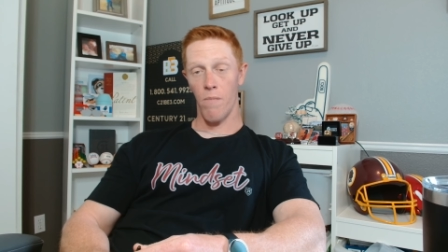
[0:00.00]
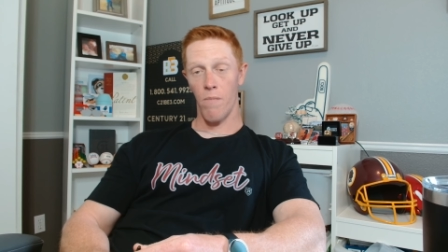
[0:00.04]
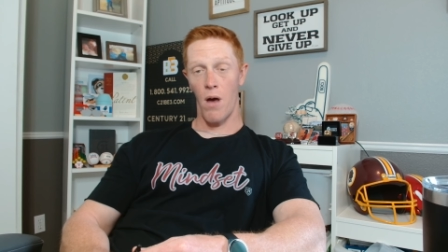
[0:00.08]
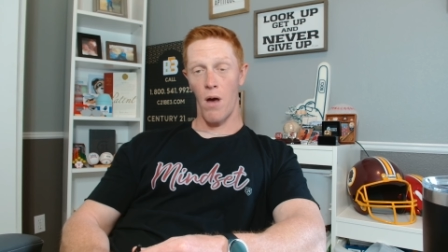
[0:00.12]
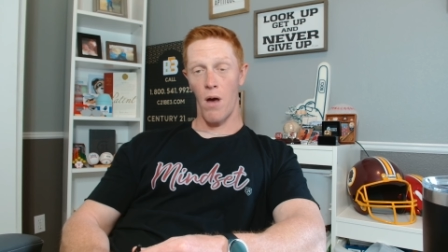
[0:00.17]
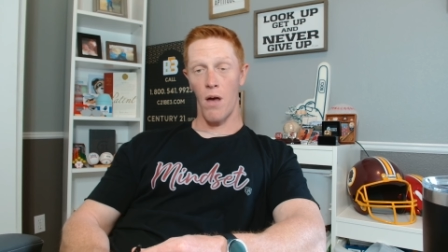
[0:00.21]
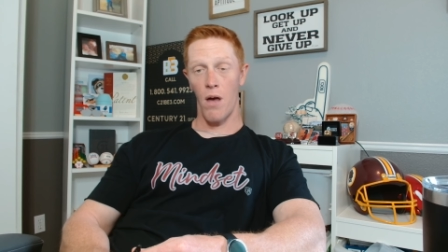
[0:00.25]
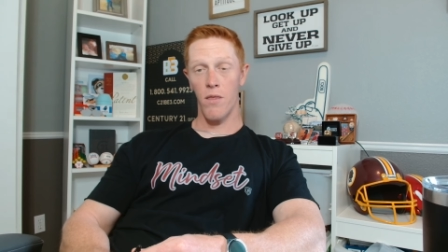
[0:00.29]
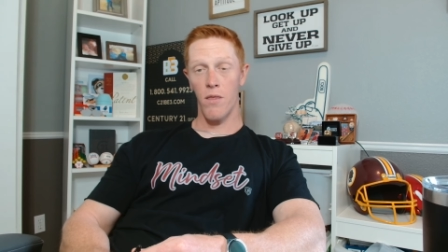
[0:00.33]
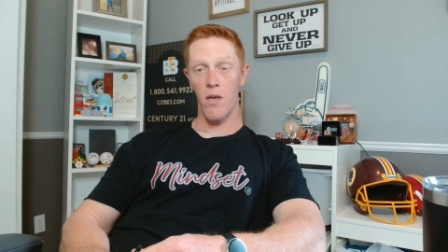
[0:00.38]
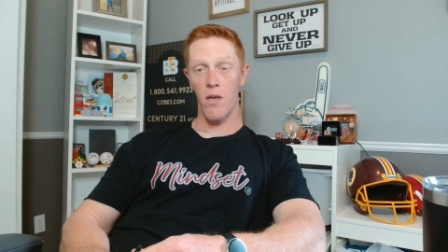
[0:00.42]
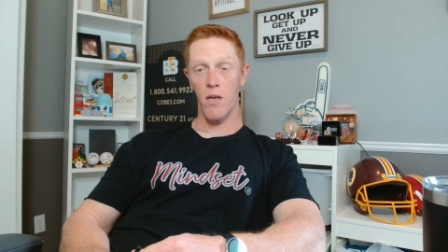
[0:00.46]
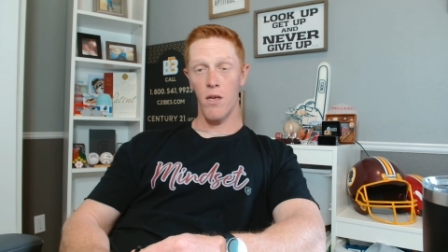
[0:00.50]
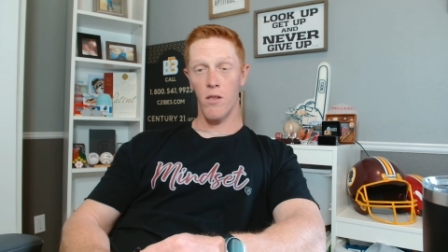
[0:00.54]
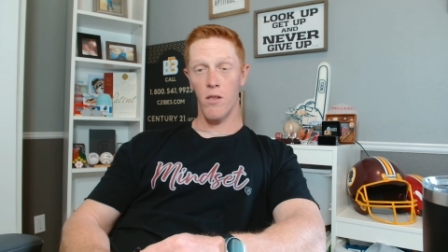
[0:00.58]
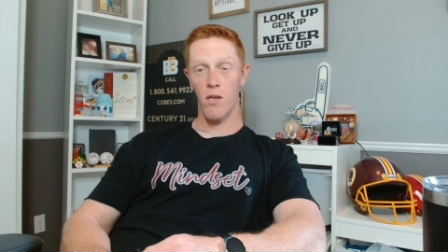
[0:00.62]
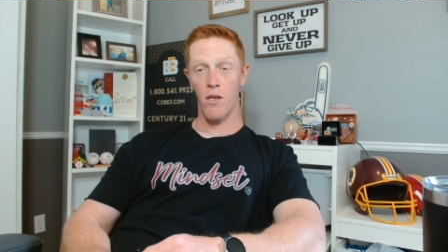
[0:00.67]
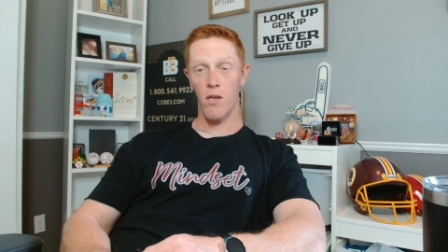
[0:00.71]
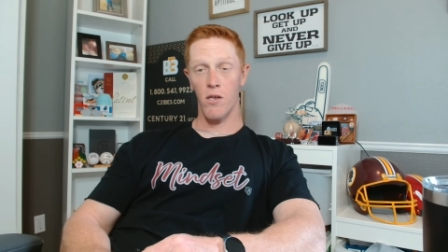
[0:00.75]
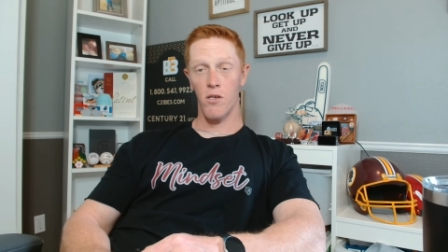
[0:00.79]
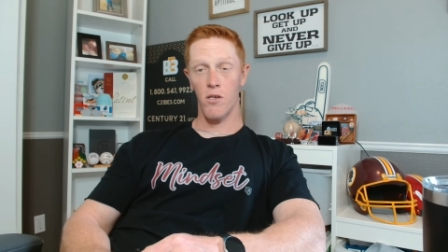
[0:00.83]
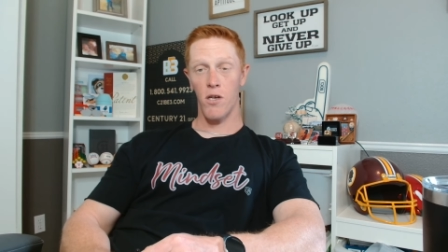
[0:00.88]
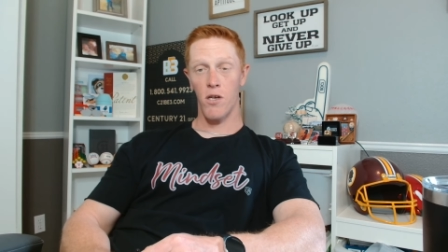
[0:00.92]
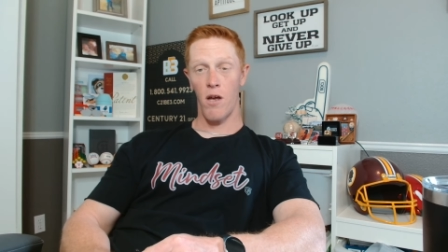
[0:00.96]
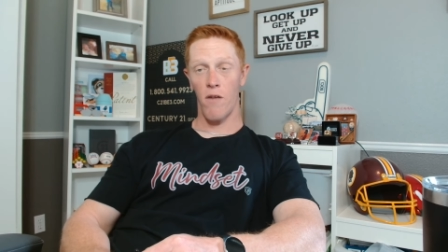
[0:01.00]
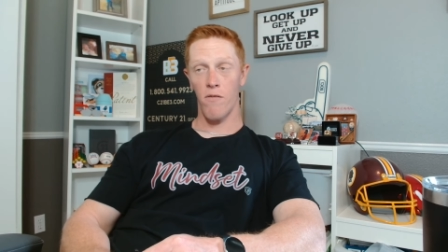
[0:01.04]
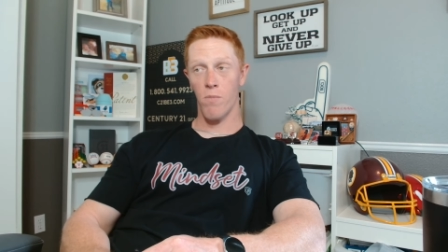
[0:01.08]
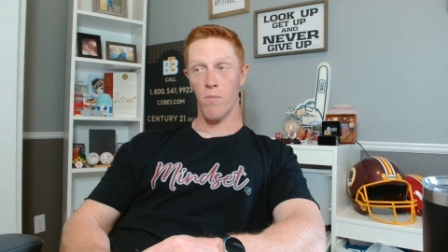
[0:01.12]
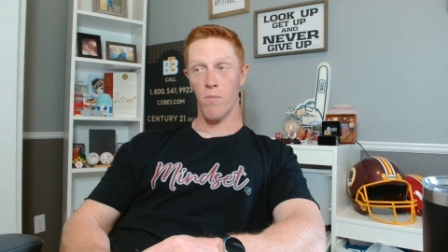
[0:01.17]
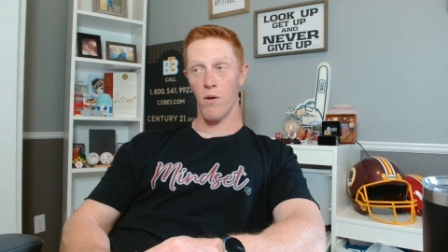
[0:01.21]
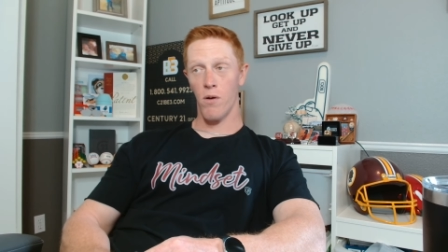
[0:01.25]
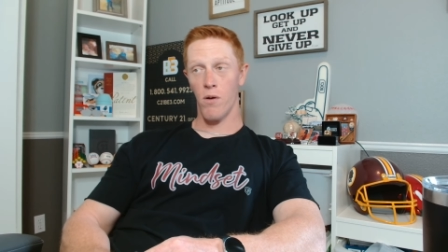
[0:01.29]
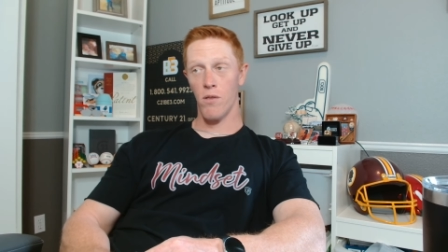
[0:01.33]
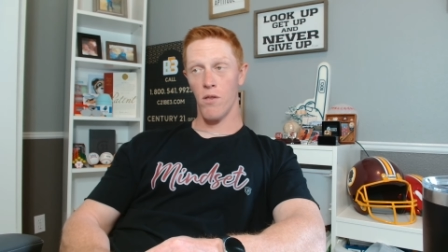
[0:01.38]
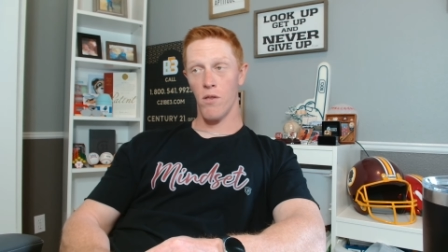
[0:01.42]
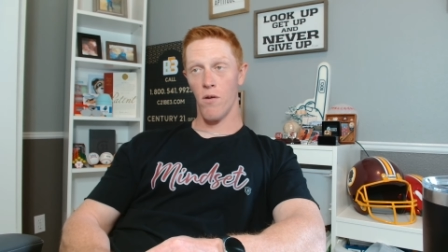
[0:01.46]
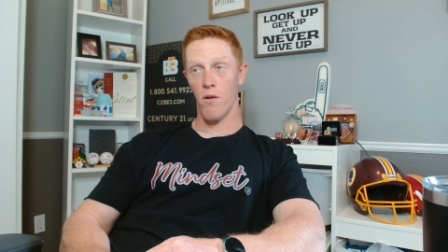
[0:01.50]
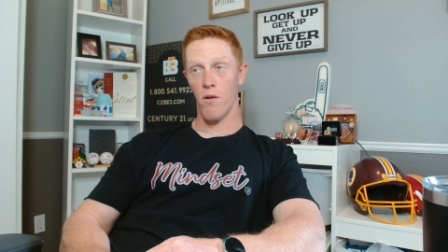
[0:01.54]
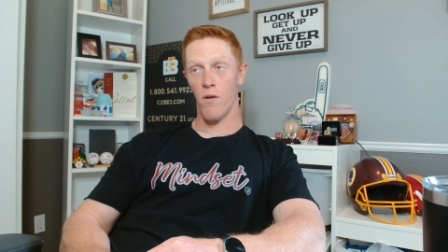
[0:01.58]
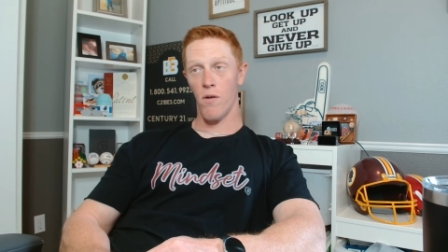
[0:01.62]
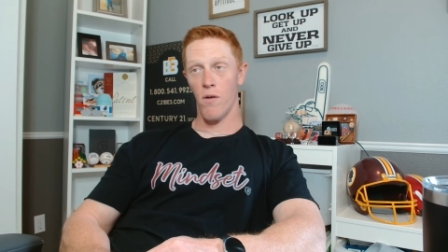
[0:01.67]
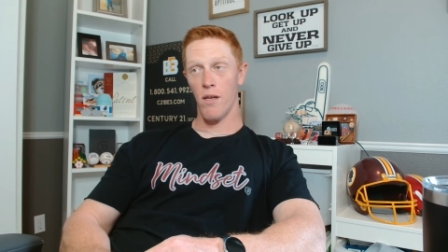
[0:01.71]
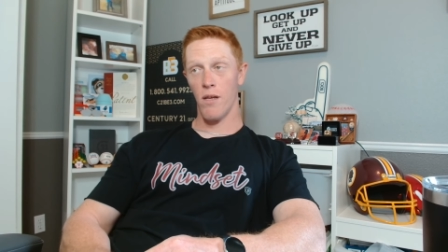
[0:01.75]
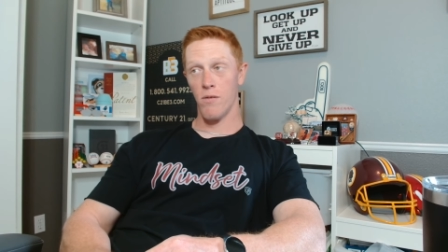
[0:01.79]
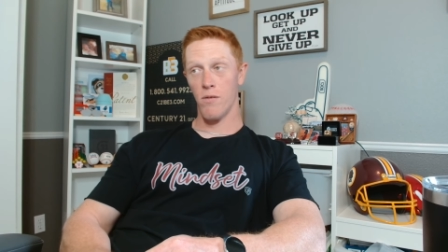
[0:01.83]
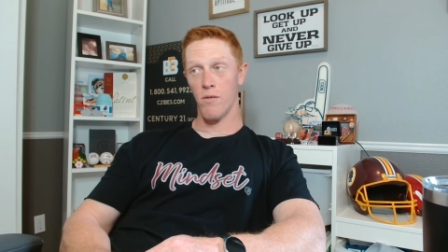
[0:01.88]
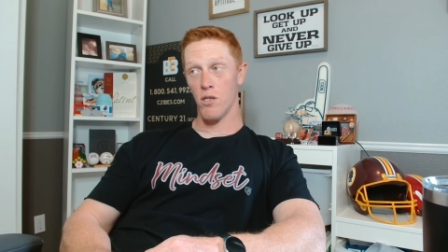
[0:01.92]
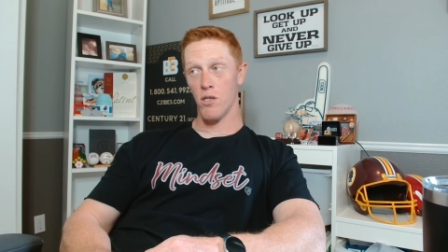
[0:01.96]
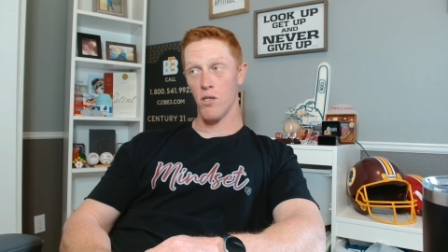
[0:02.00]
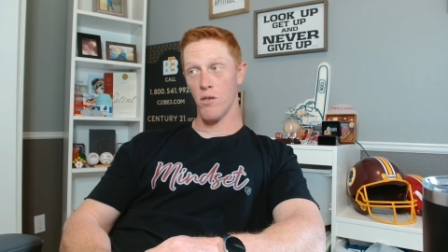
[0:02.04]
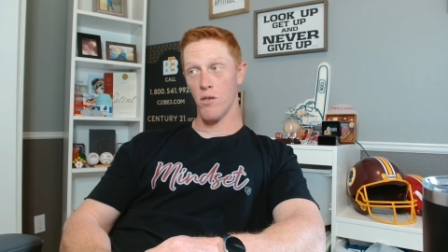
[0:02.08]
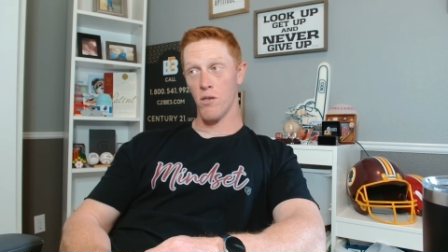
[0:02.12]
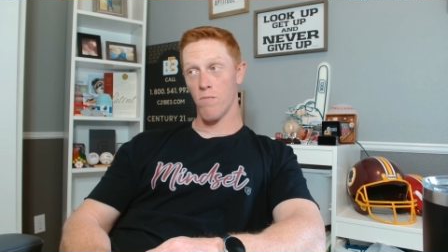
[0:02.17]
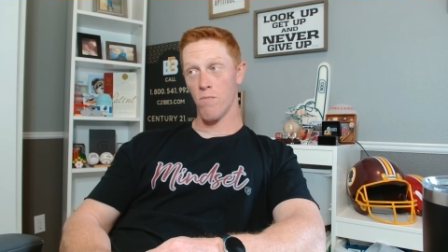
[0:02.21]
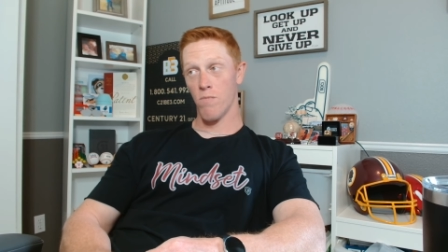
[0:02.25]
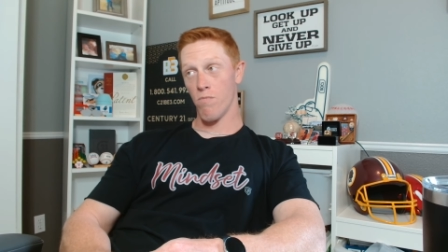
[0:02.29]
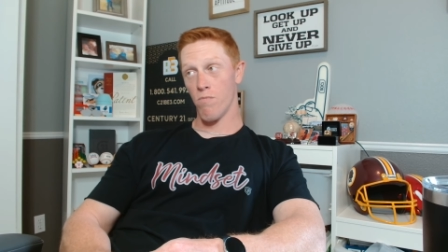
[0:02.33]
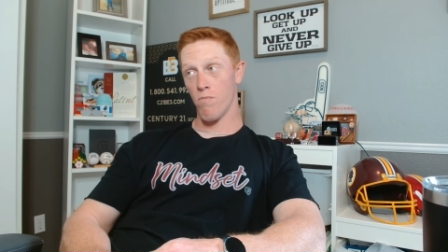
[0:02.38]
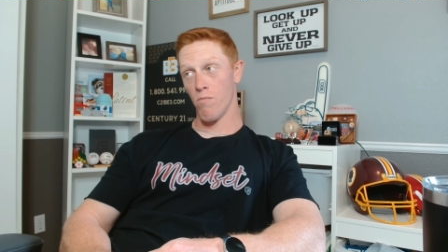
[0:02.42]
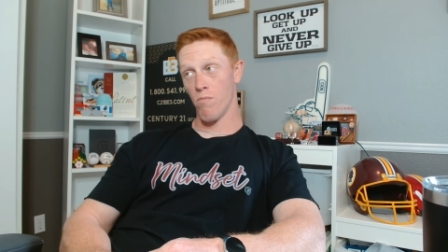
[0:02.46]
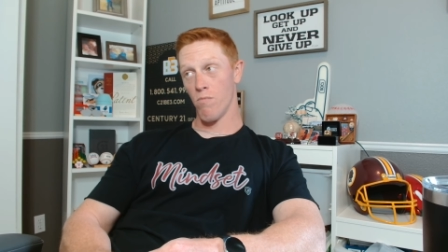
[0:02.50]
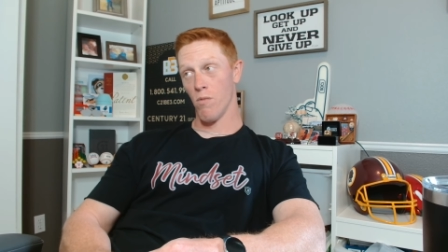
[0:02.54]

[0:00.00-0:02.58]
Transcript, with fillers: I think to Jeff's point, though, right, just